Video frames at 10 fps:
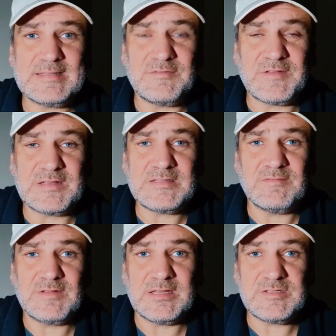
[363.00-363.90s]

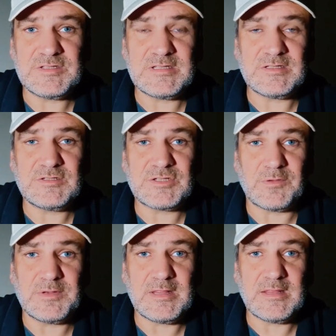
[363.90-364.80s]
defensively. They just didn't show
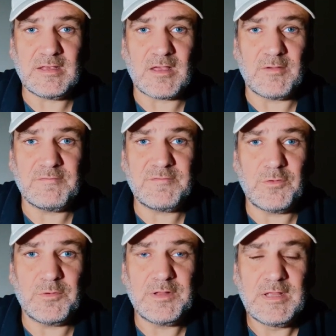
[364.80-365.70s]
anything going
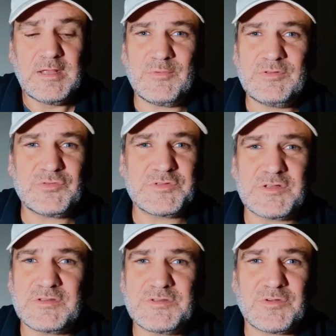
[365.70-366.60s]
forward. And when
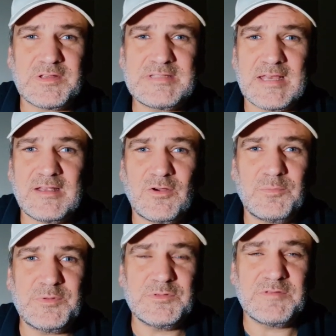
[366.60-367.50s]
Trossard strikes that goal
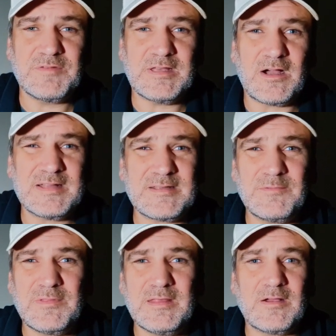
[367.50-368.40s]
beautifully, I don't
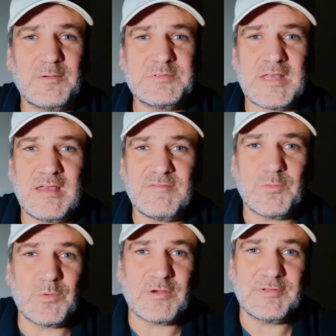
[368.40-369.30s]
think I was ever
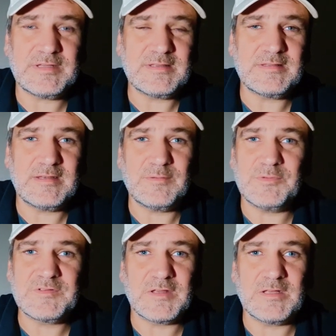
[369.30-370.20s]
worried that it
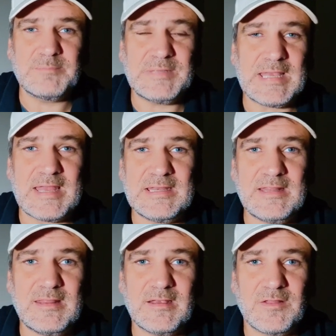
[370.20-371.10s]
was going to be
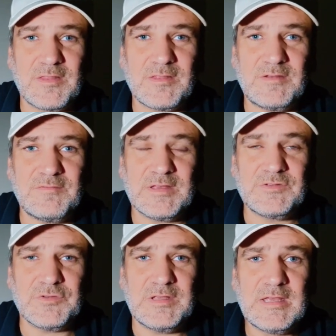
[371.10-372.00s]
anything other than a
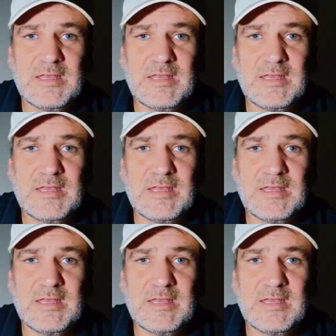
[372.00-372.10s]
victory.